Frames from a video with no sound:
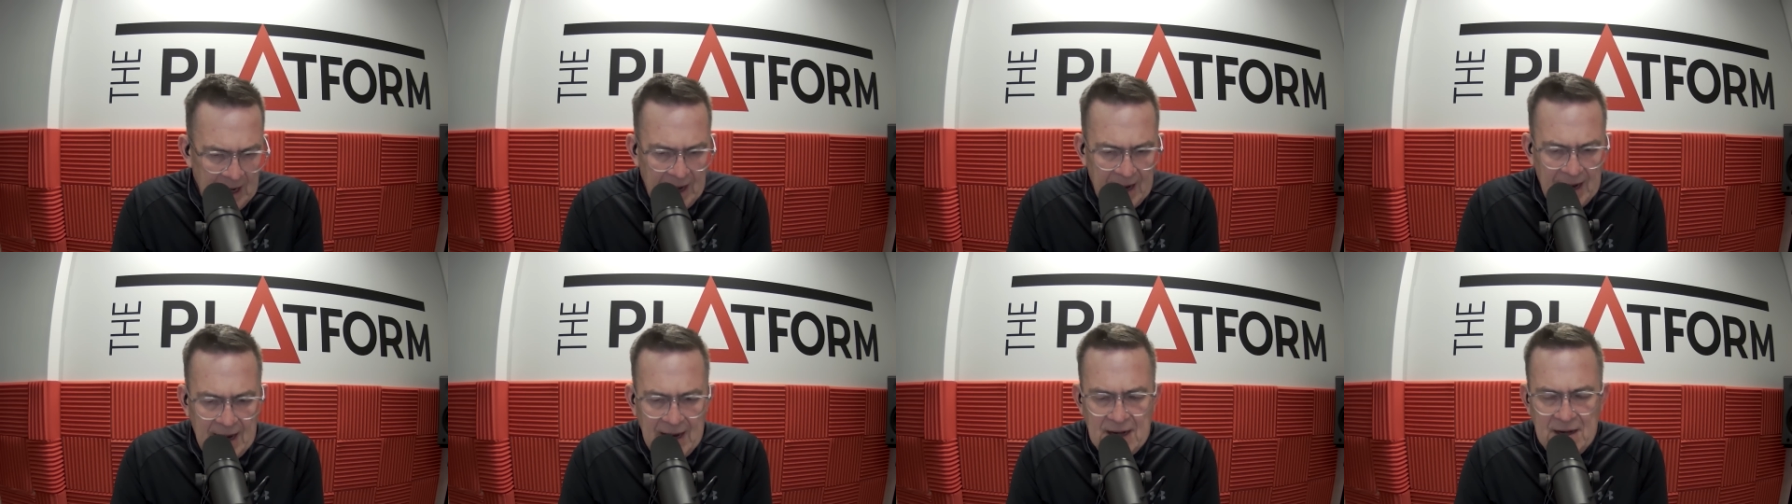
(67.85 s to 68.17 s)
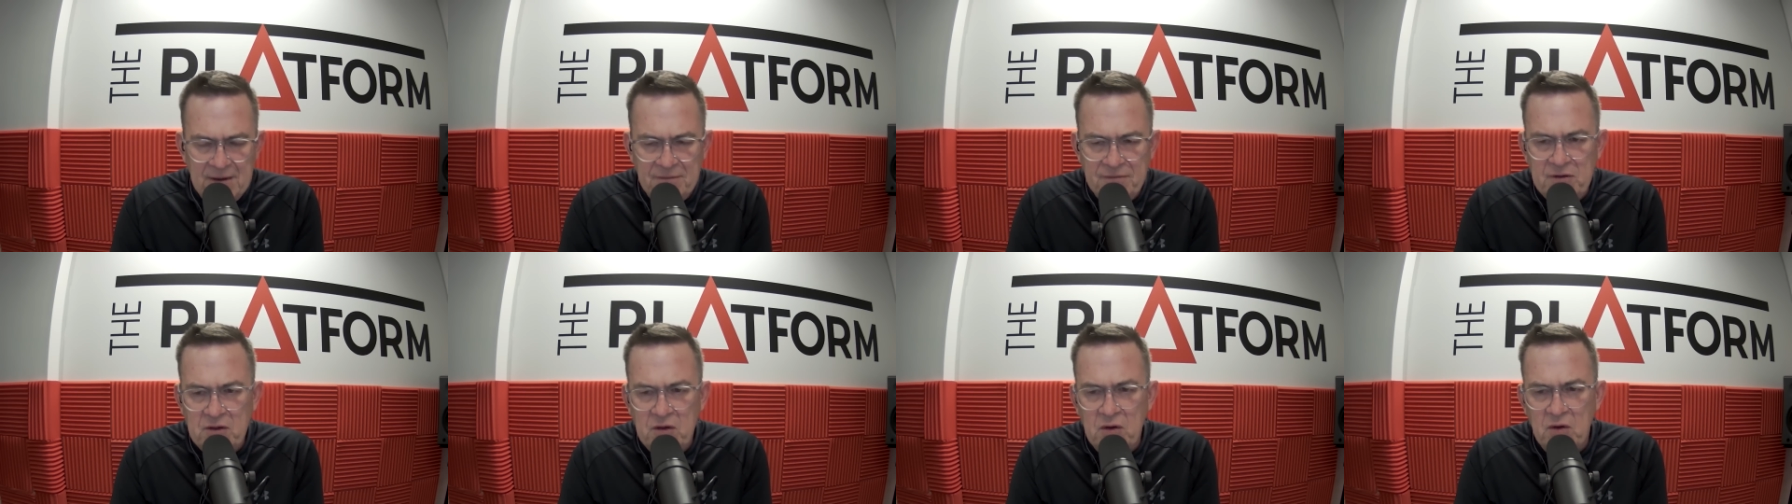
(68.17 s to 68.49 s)
And
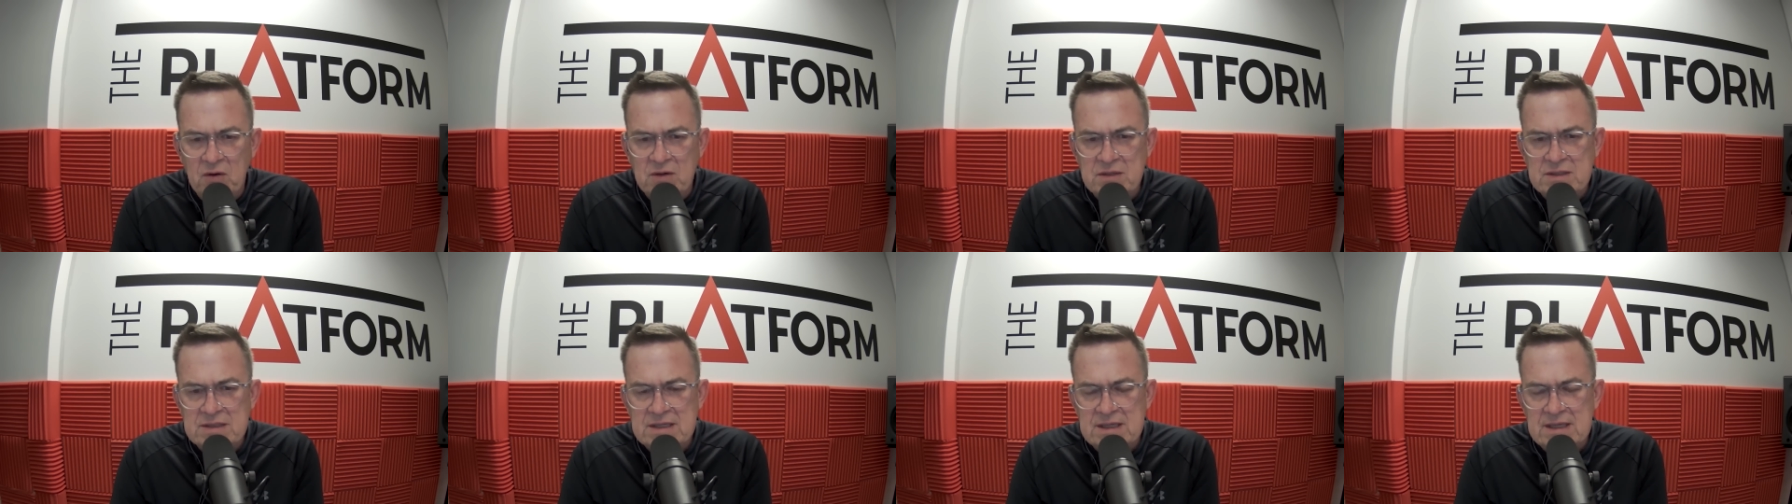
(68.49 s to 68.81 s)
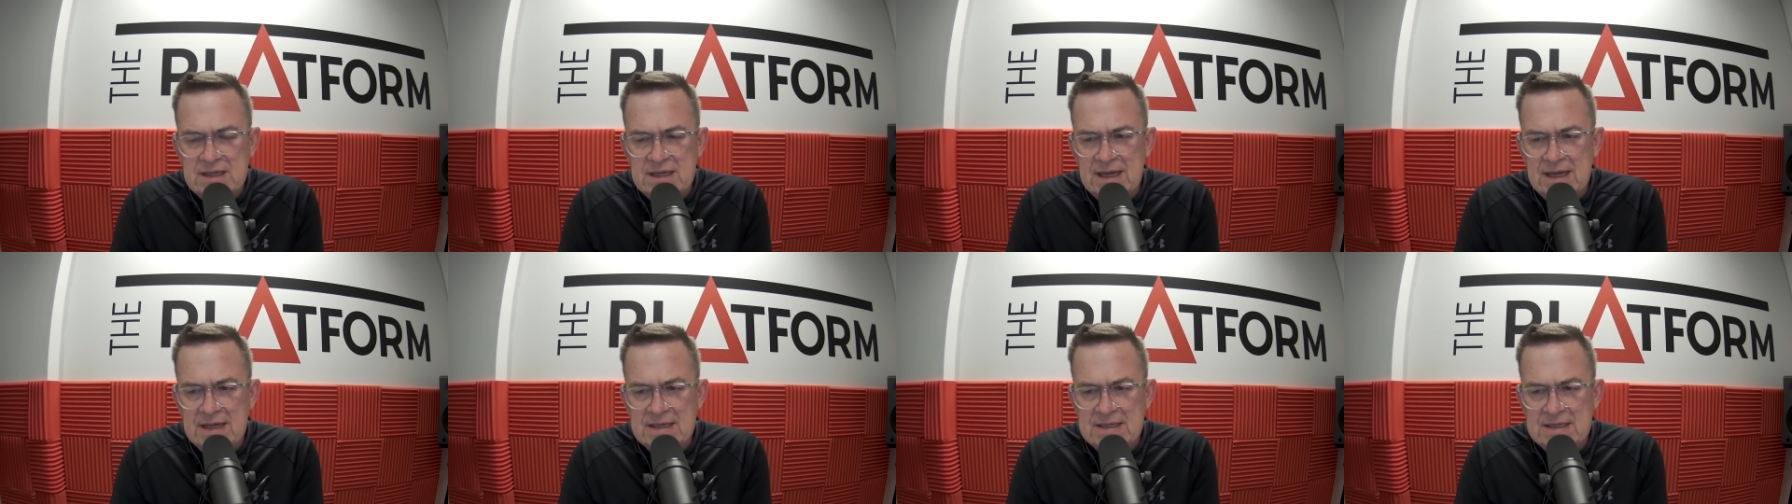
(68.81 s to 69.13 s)
of course,
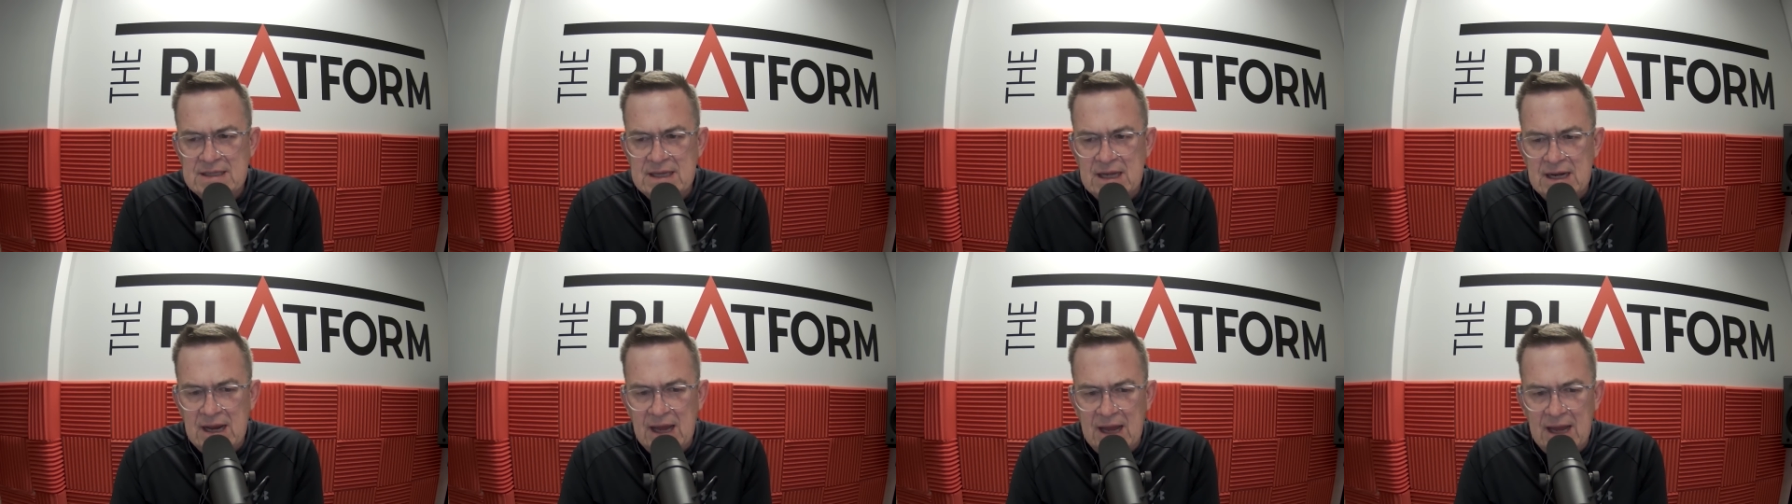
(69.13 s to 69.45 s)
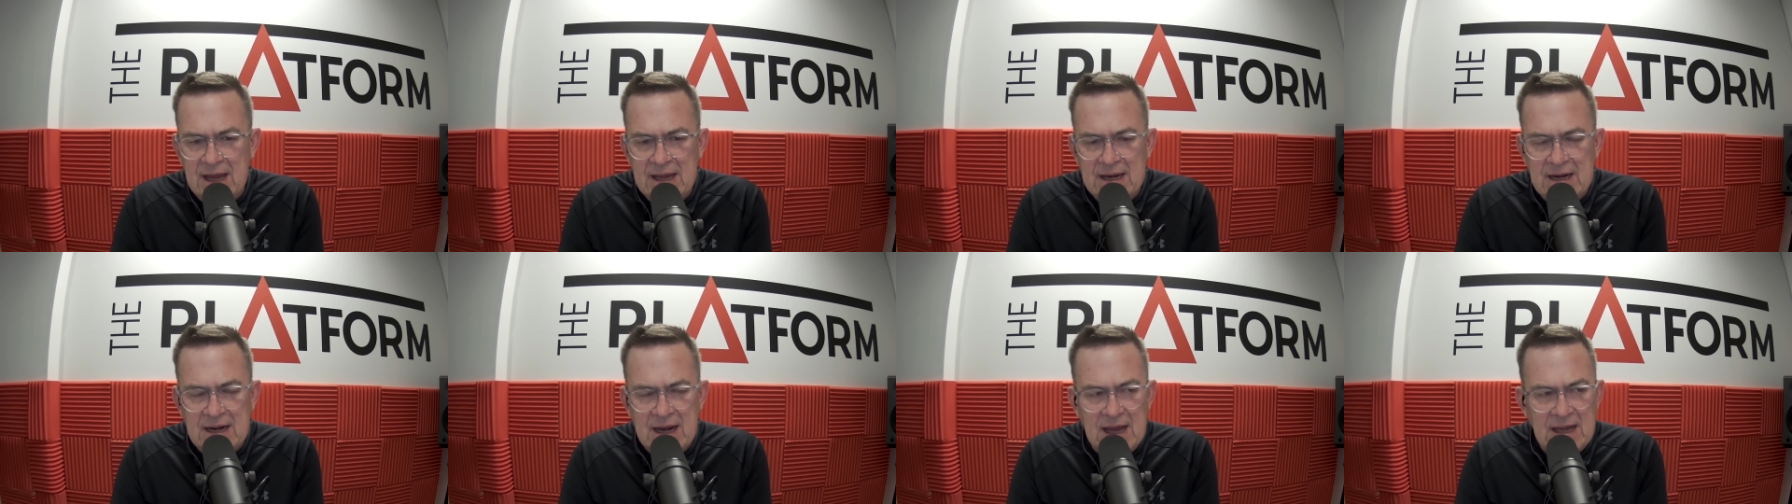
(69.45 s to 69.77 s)

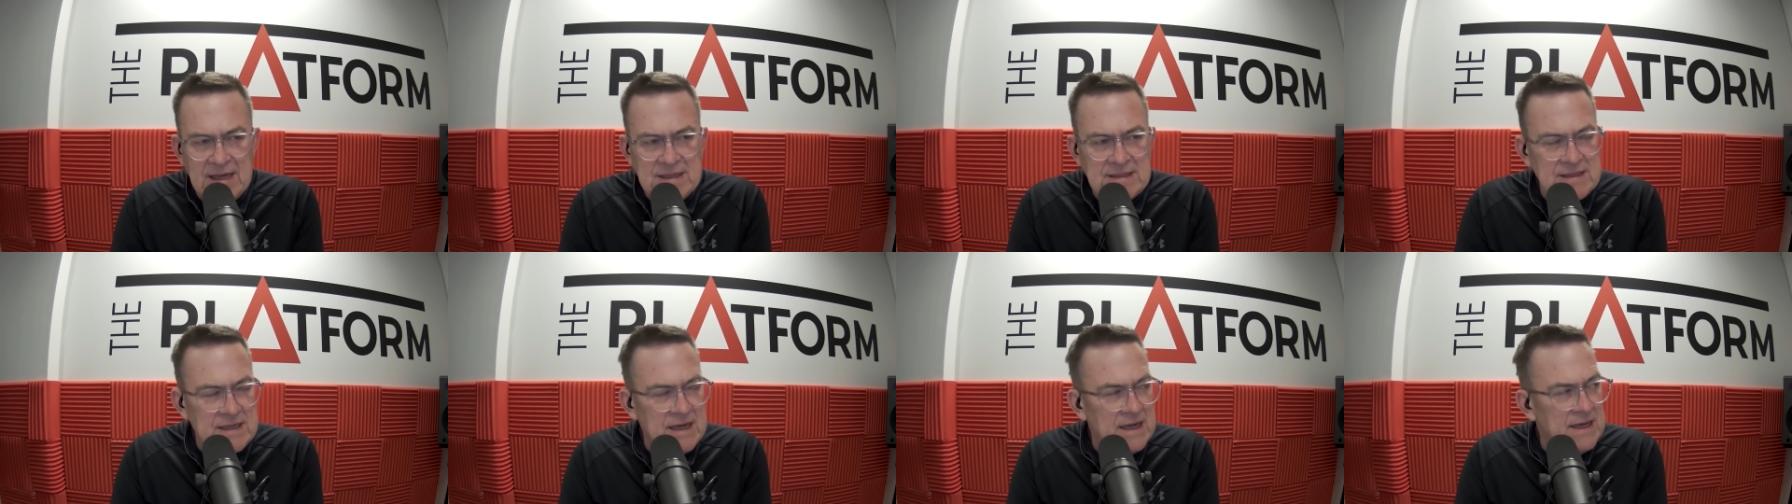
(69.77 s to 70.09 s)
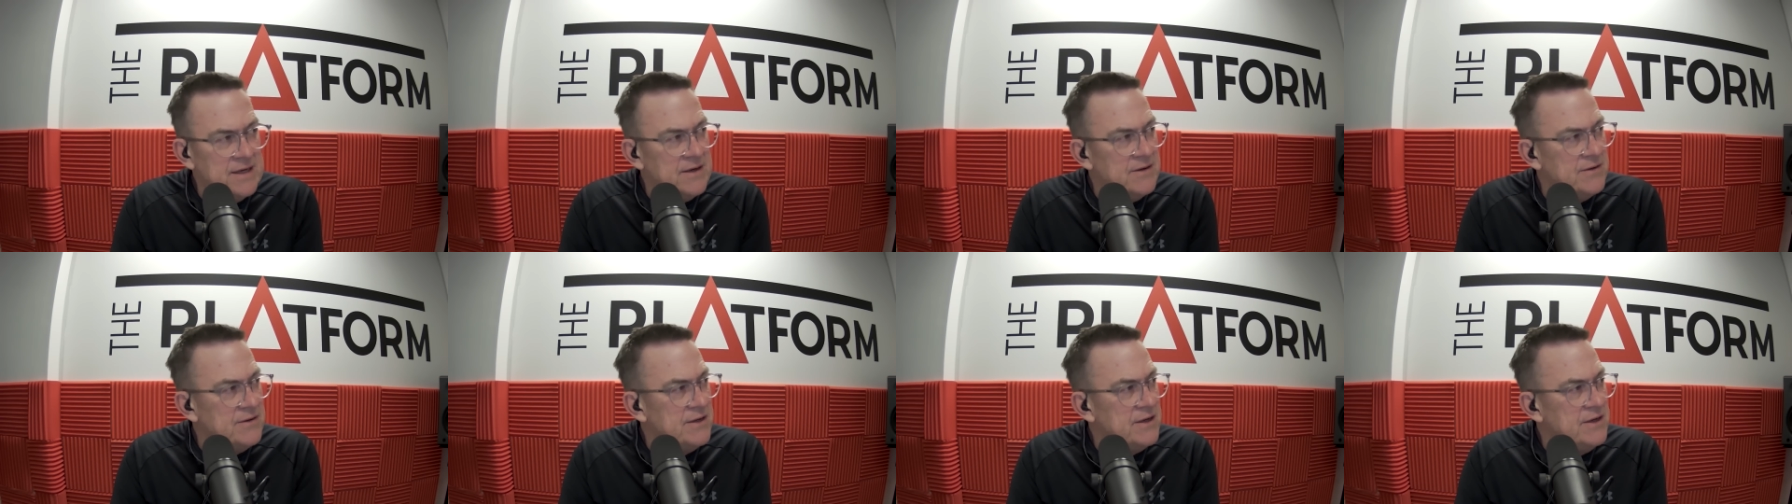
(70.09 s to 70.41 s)
yesterday and last
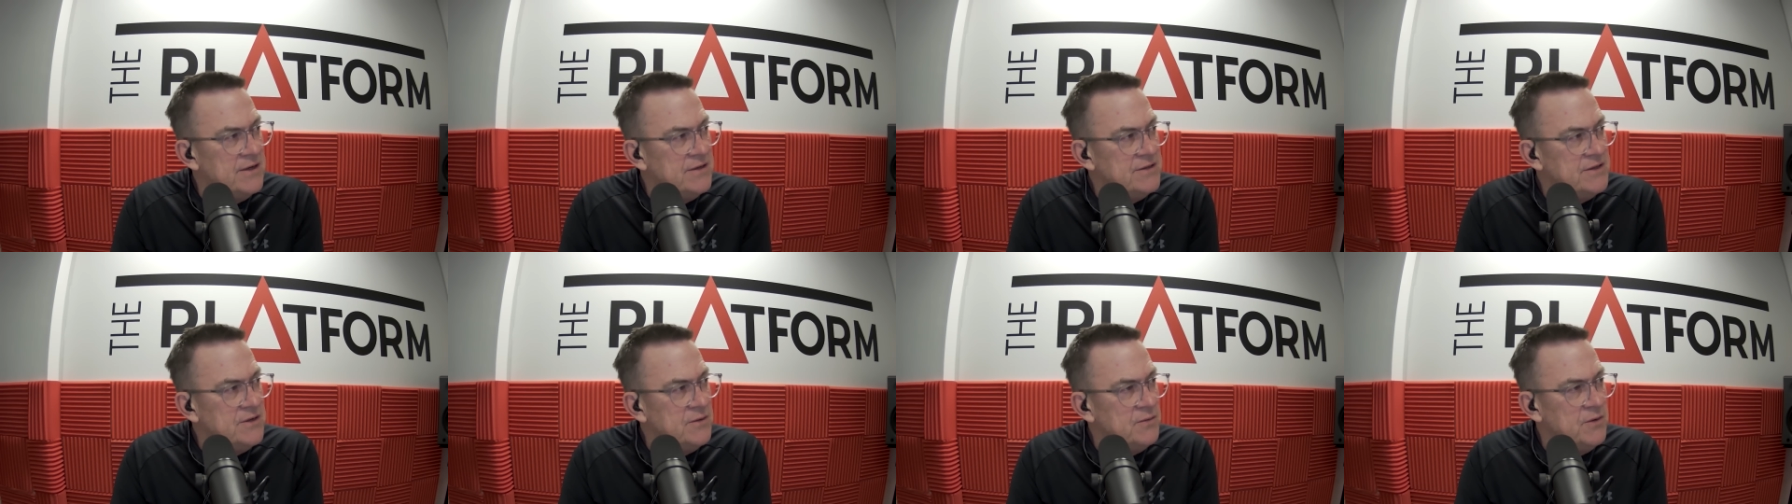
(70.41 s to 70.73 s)
night on the news,